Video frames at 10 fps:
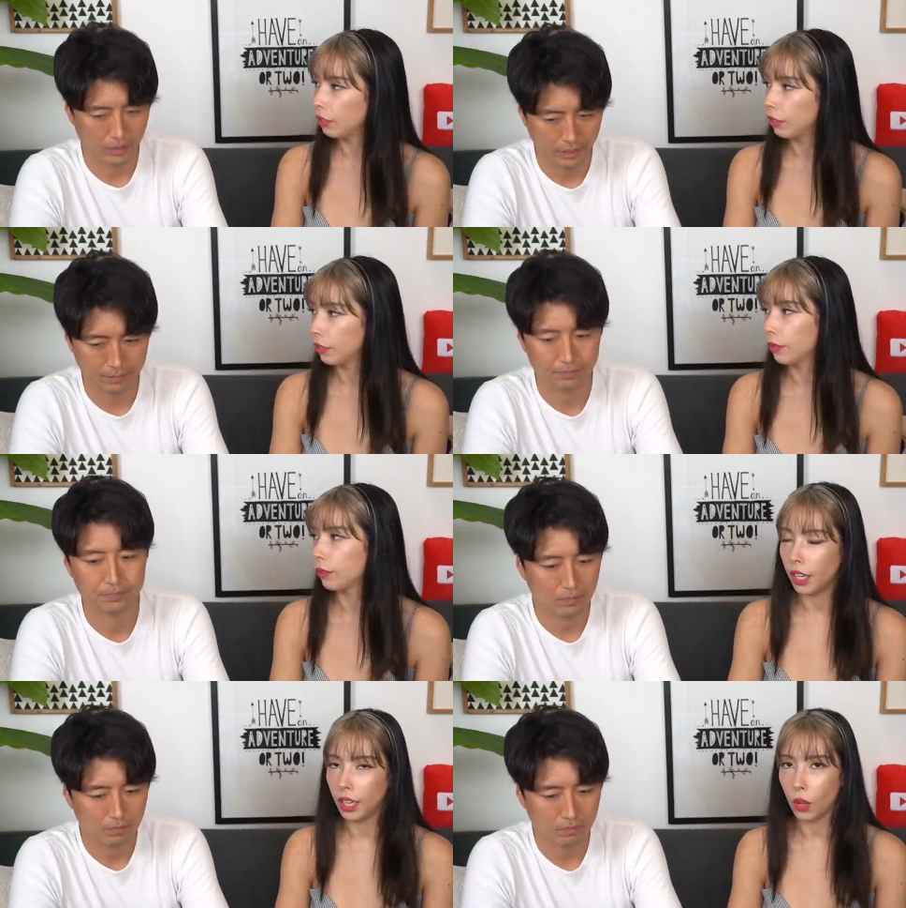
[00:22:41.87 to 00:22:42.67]
Speaker 1: Yeah.
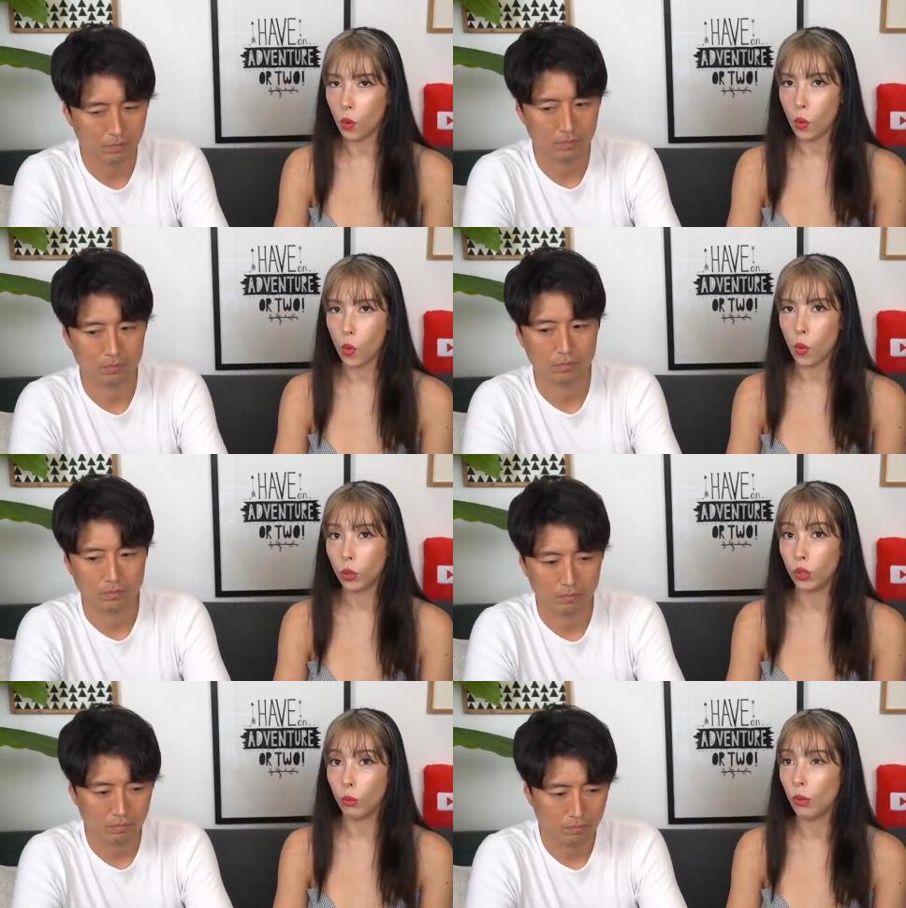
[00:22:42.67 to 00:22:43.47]

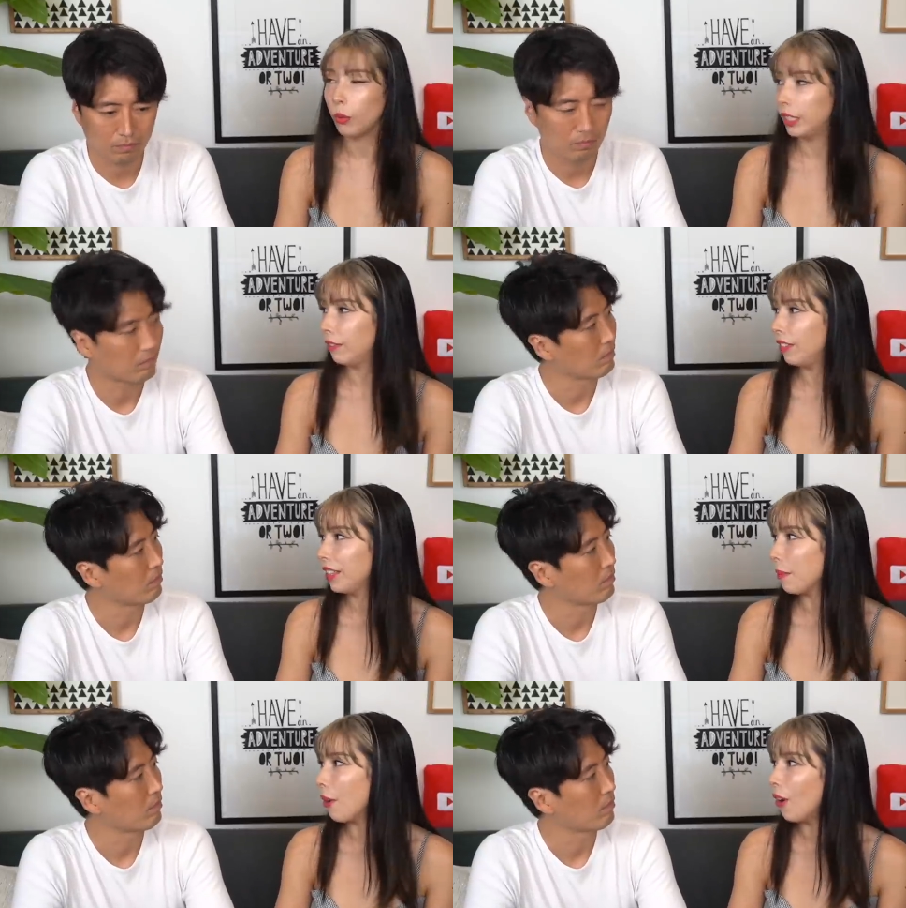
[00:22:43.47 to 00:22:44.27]
So will we
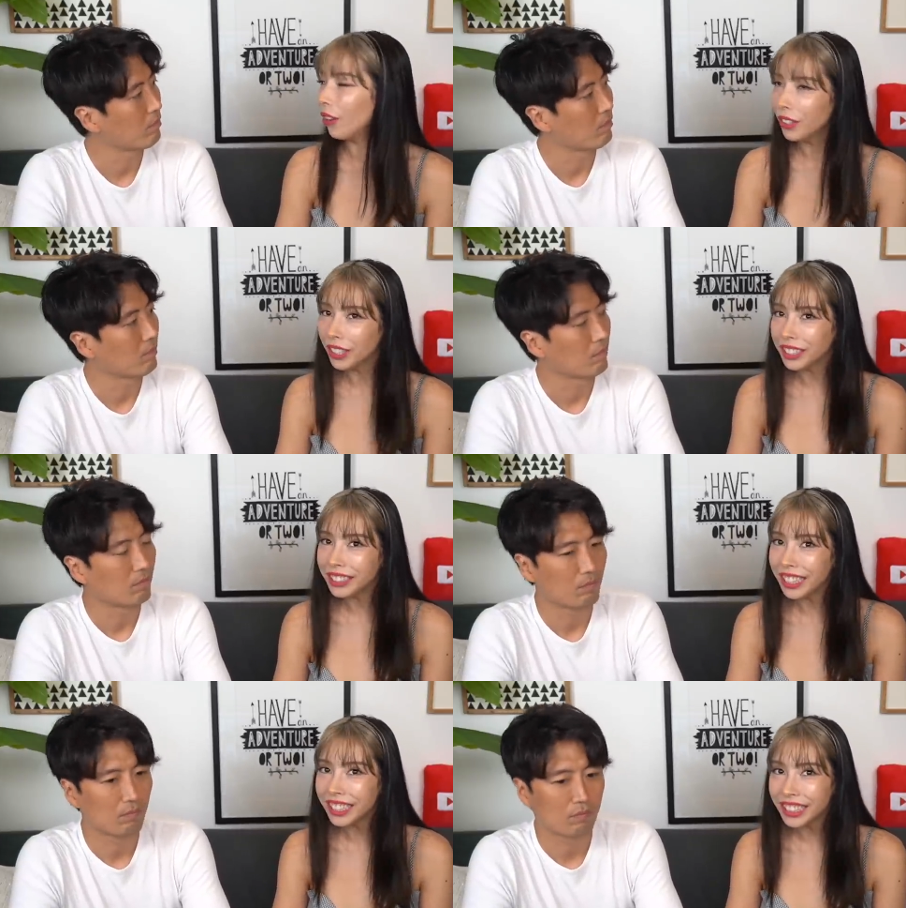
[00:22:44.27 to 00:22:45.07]
defeat them all in
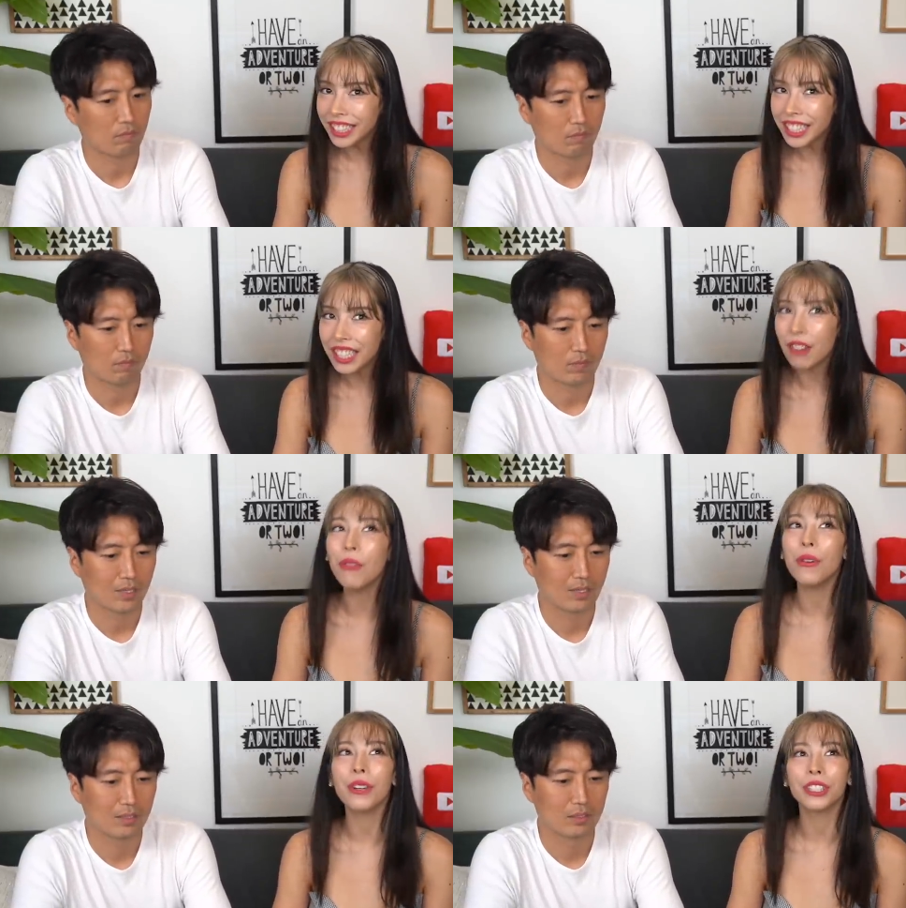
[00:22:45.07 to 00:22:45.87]
this season,
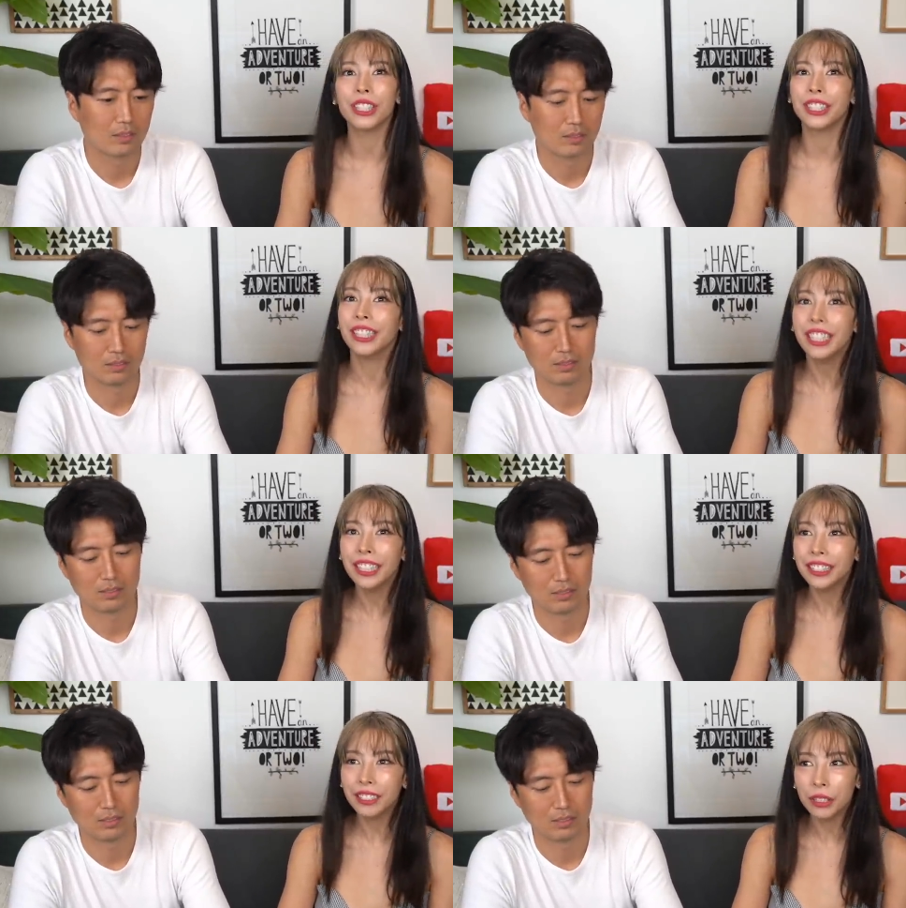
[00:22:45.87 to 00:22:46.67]
or just
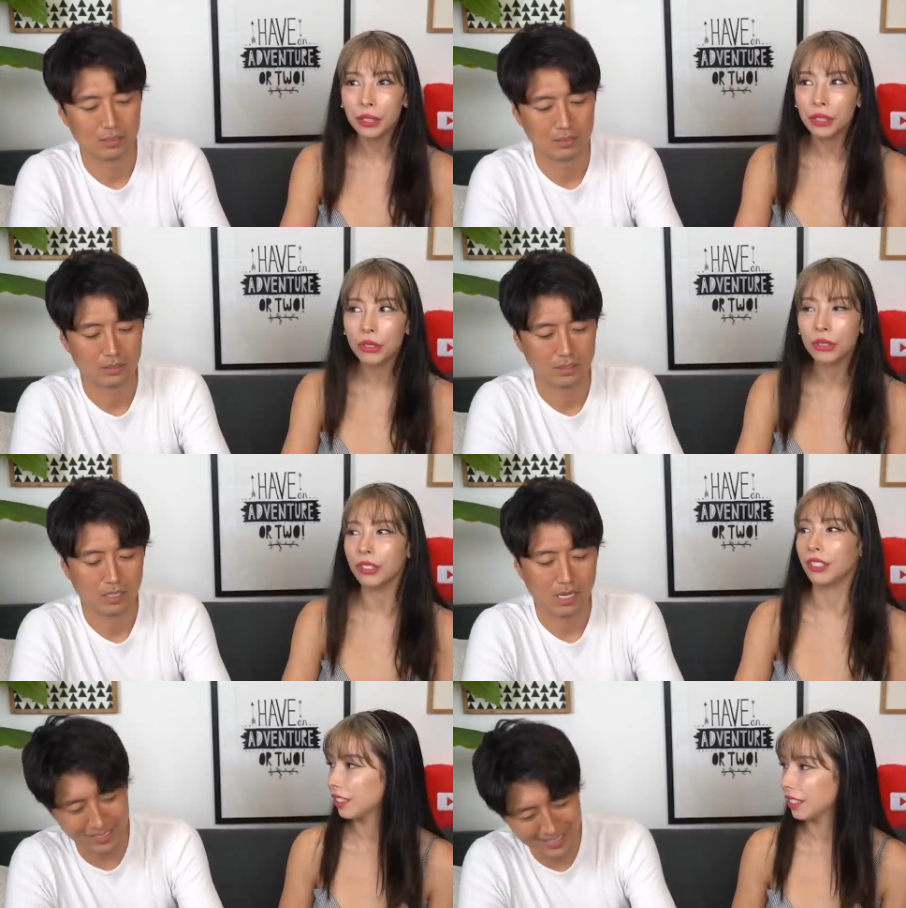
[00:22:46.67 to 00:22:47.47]
these
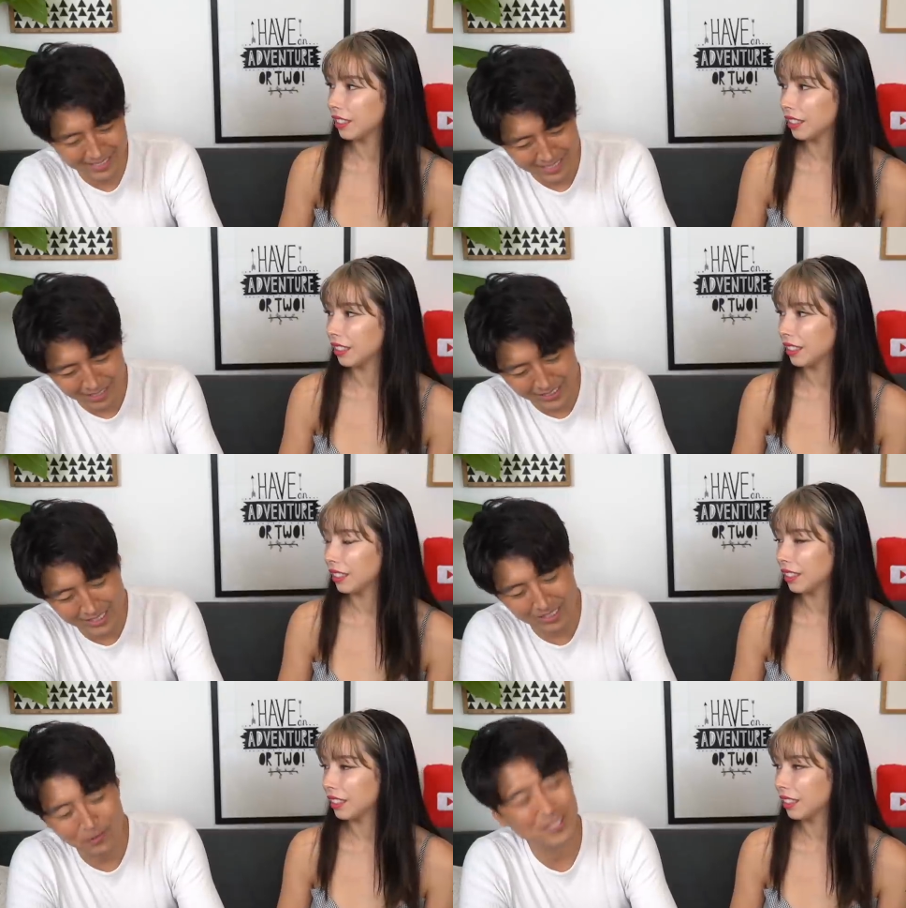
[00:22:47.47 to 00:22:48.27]
two?
Speaker 2: I
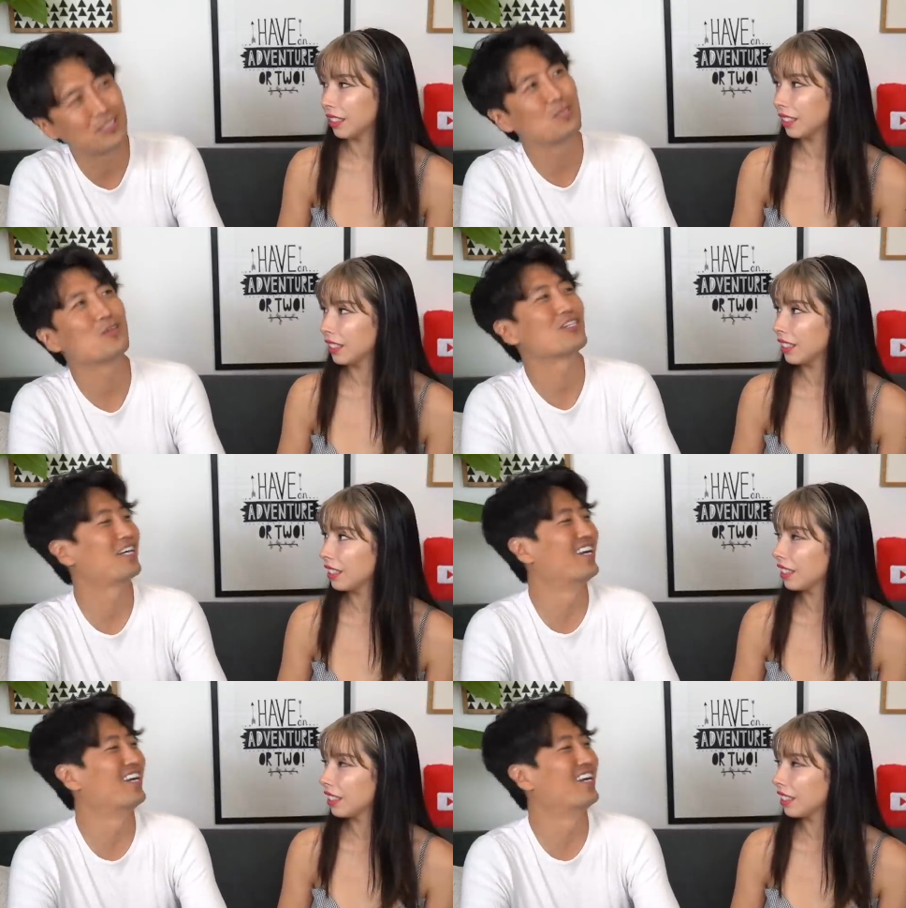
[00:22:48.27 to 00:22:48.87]
was just like, what is Subaru